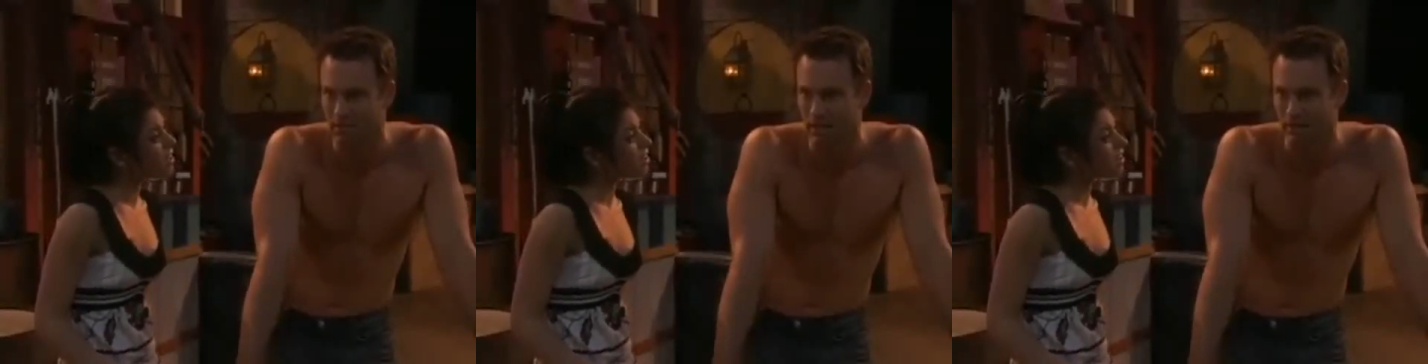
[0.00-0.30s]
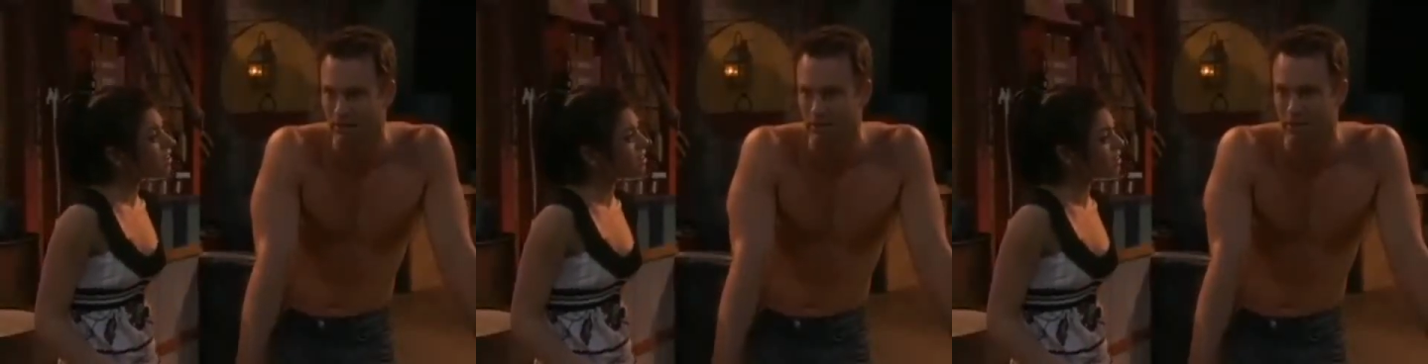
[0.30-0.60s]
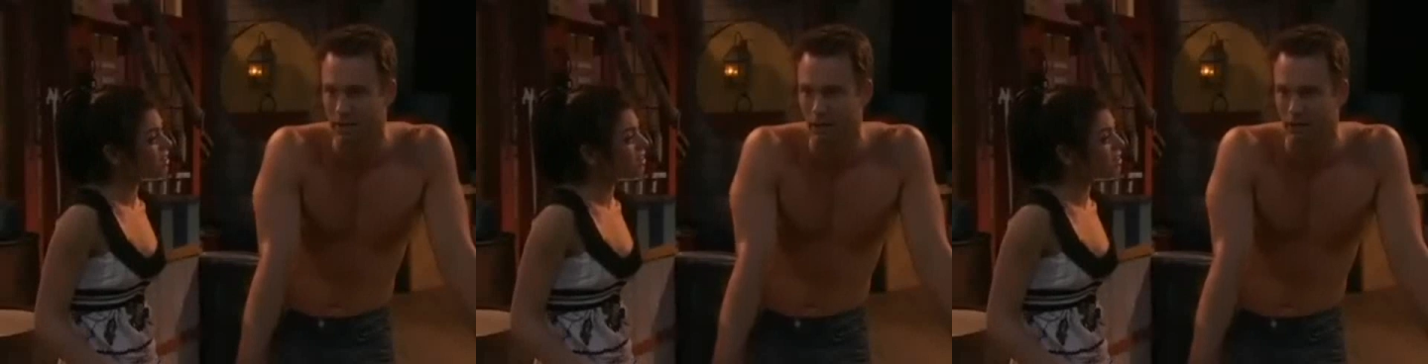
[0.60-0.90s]
The guy that you
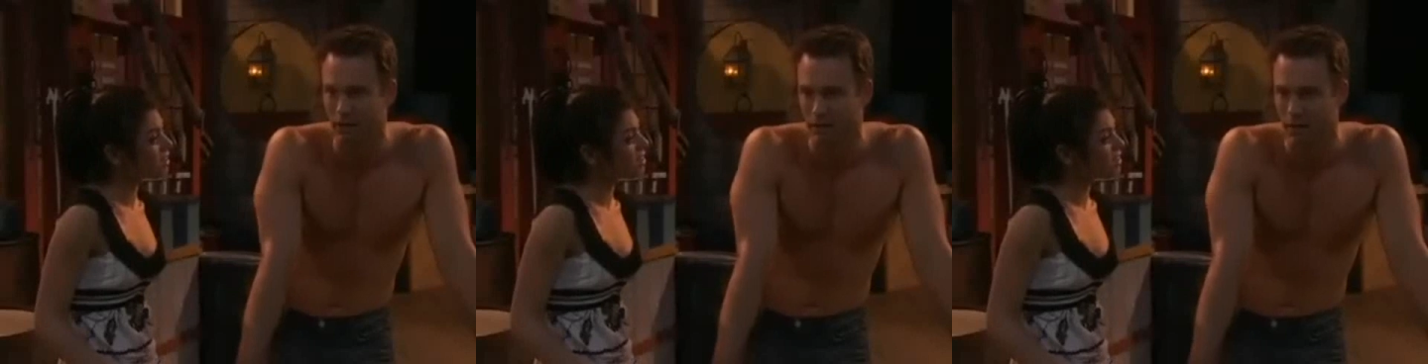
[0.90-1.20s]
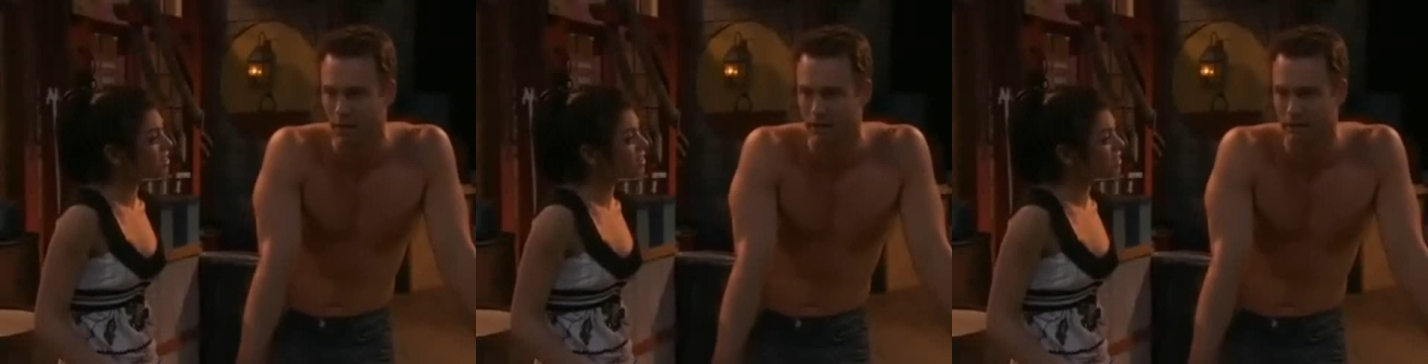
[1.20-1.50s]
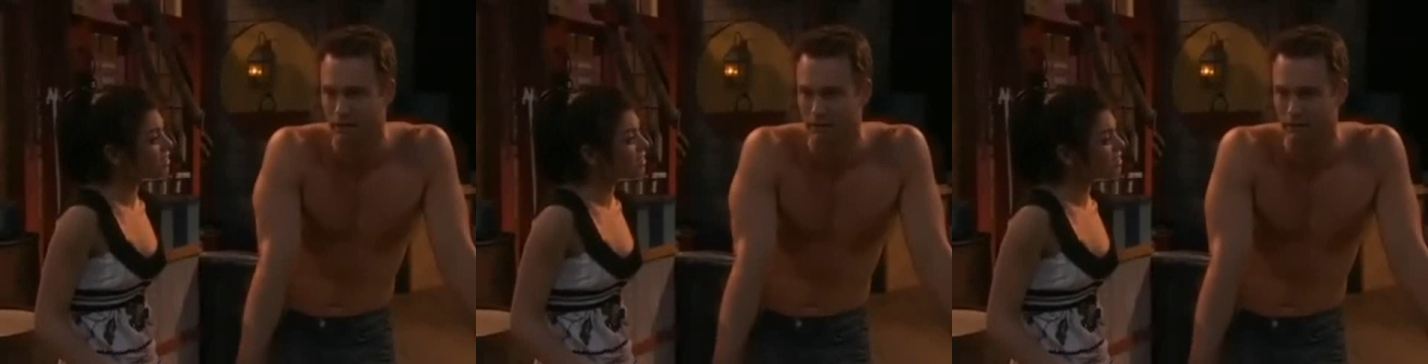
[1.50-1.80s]
could count on, the guy that
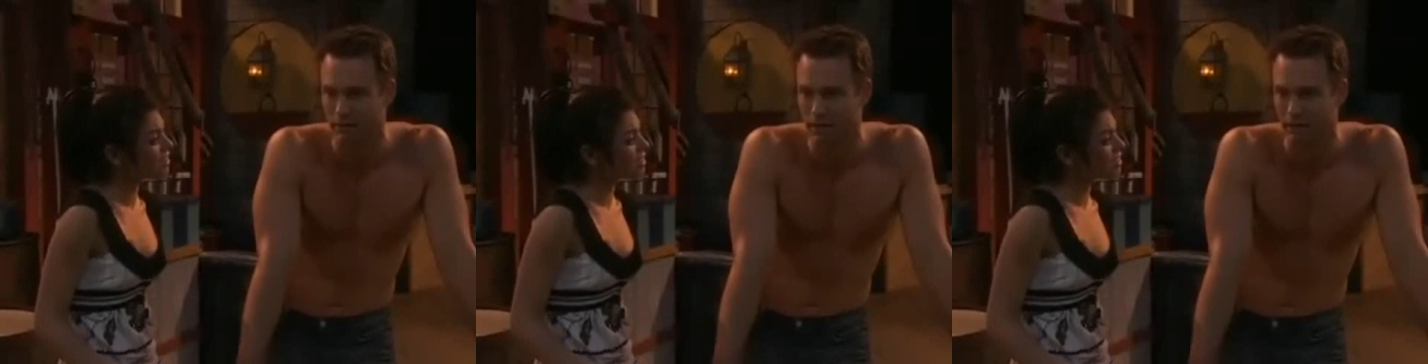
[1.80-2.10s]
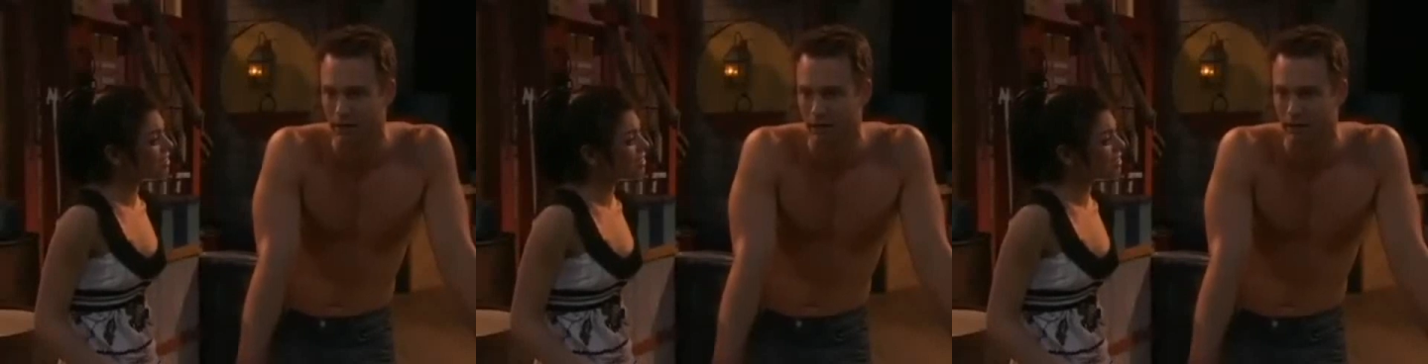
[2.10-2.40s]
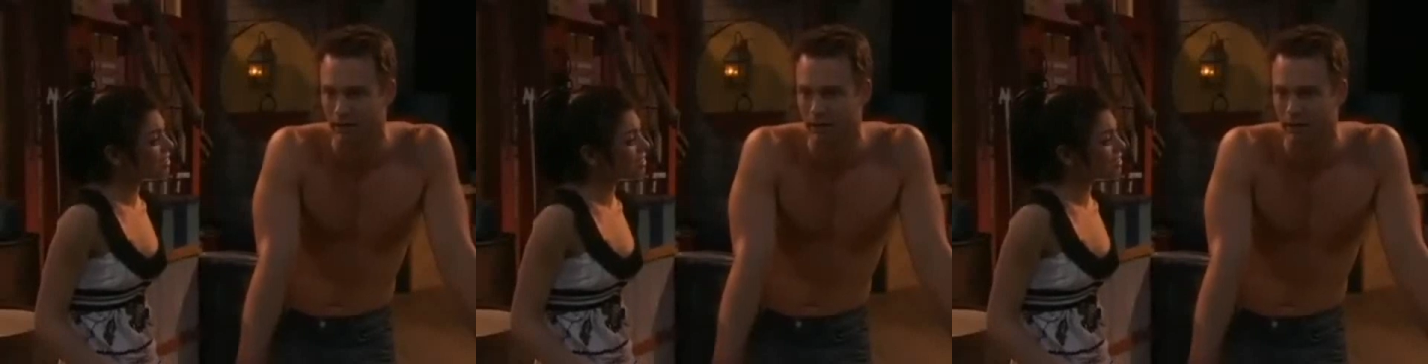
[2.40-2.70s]
you could lean
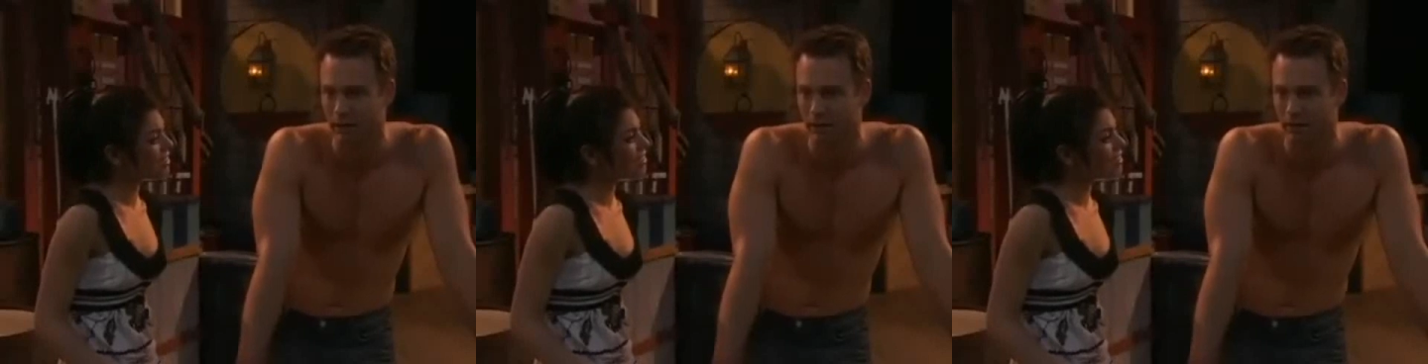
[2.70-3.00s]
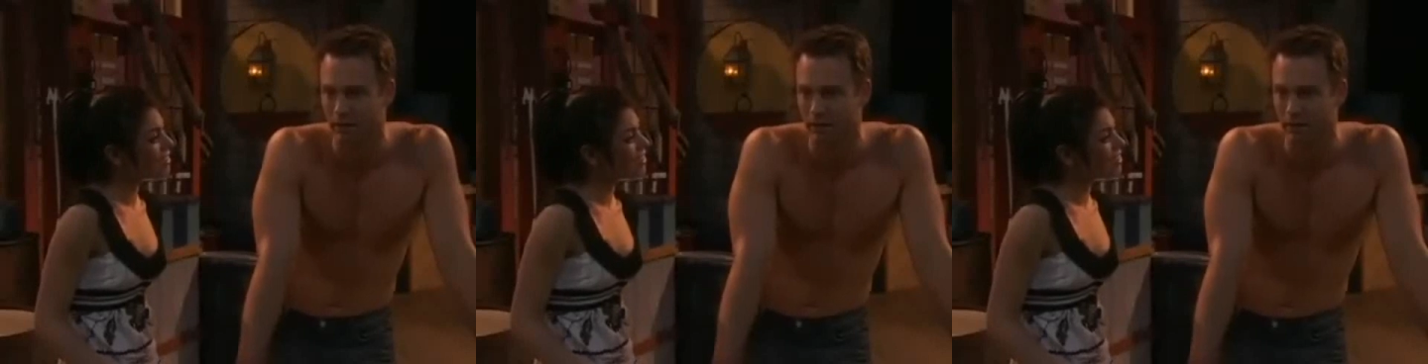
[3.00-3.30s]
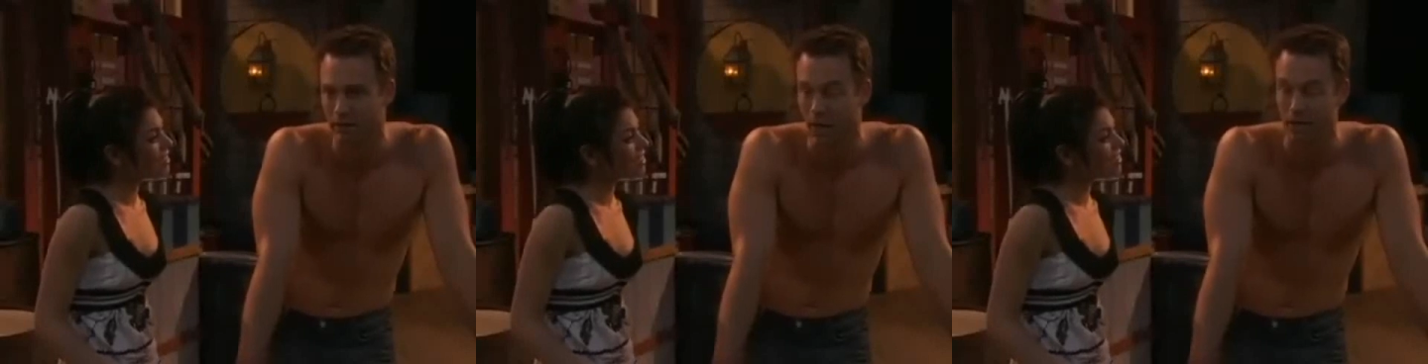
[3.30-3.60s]
on,
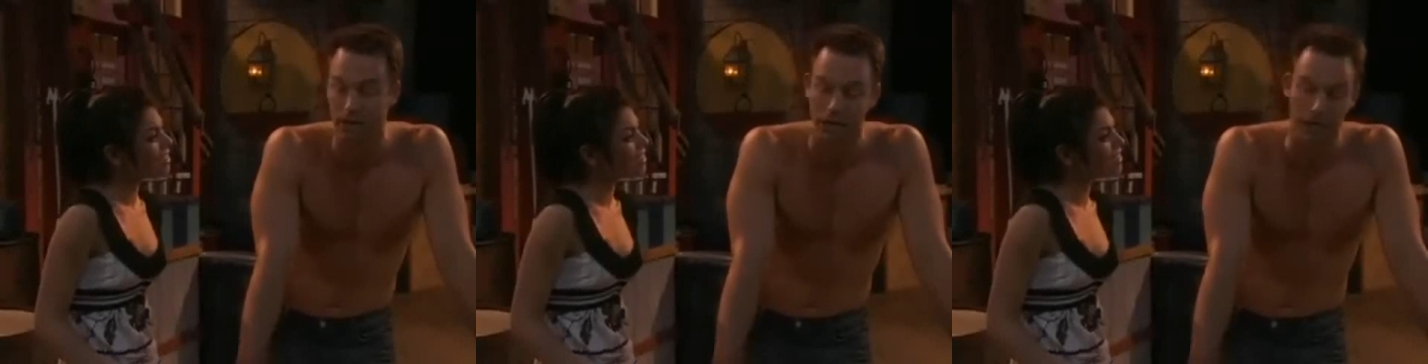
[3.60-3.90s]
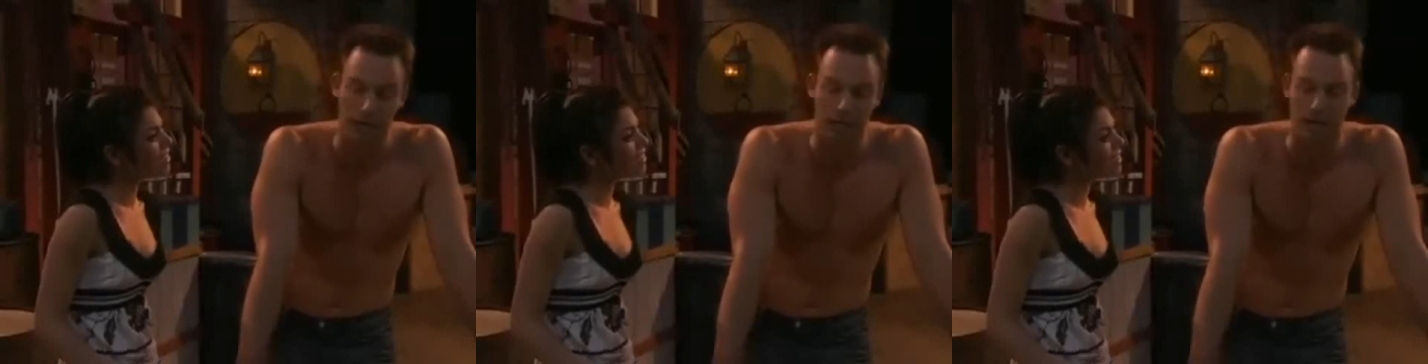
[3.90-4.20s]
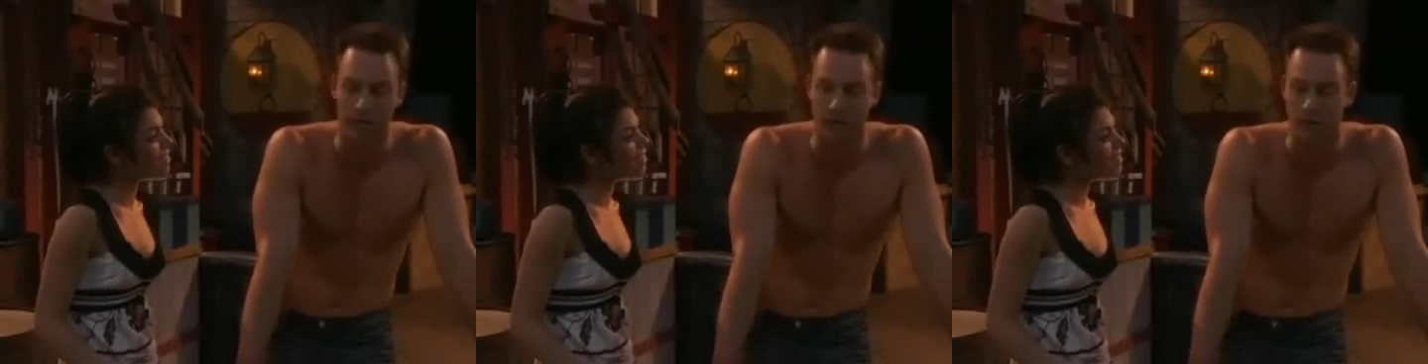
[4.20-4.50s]
I think I came pretty